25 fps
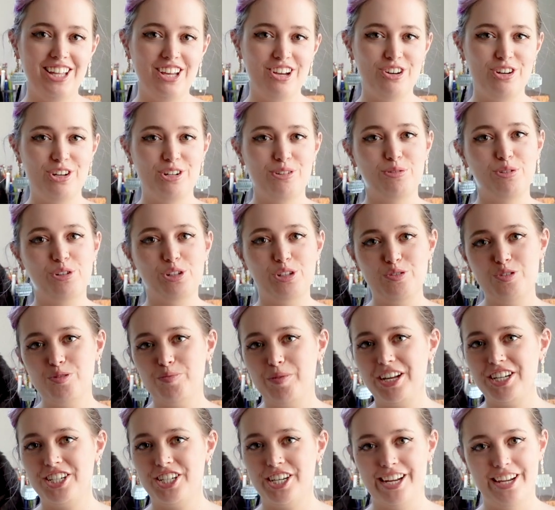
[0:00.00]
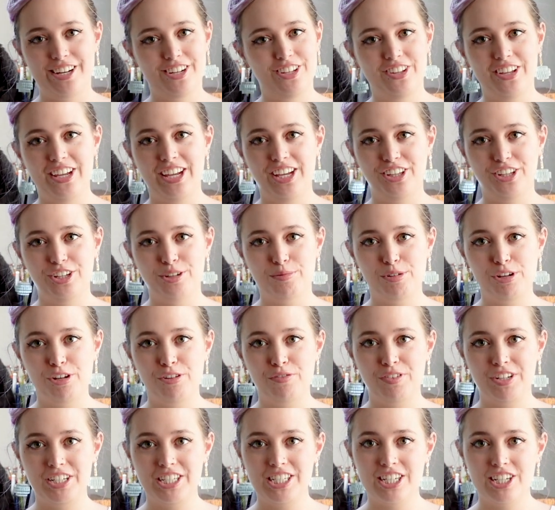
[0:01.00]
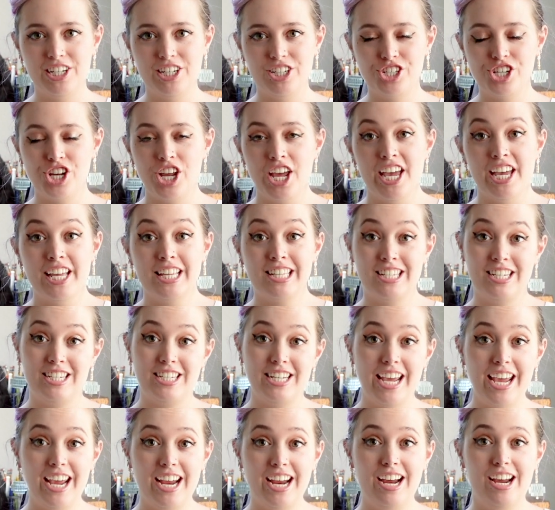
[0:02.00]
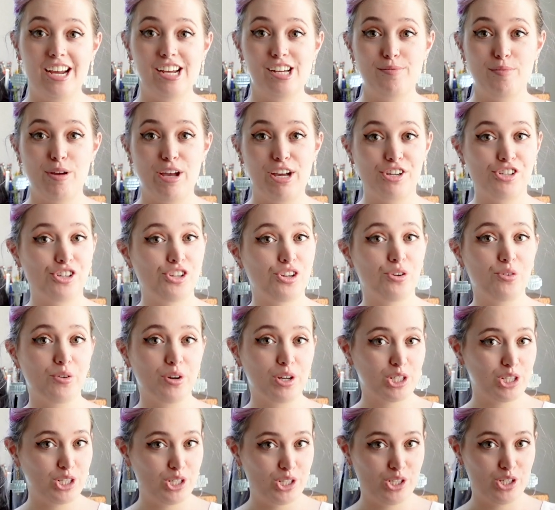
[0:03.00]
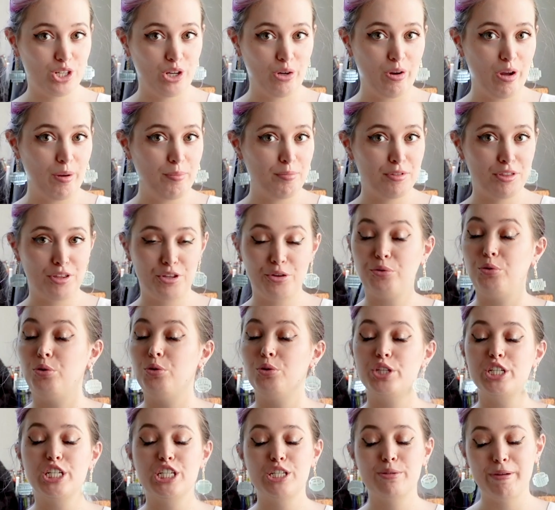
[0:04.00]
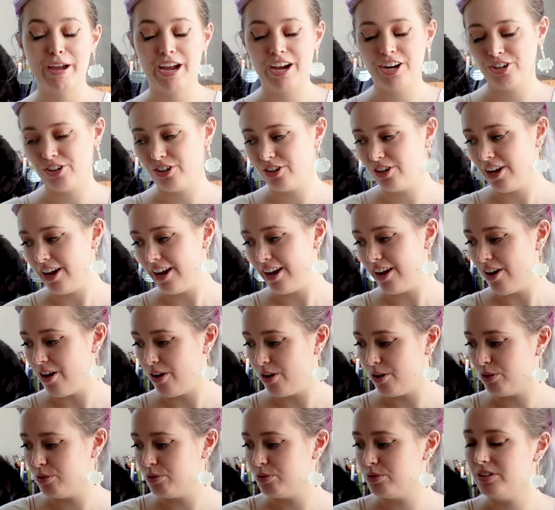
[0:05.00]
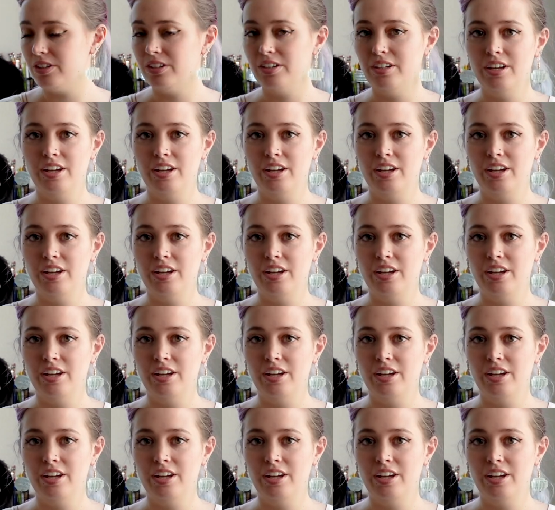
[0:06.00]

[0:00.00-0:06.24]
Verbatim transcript: and welcome to my channel, Haley Marie Vintage. Today I am actually going to sew up the oldest pattern I own.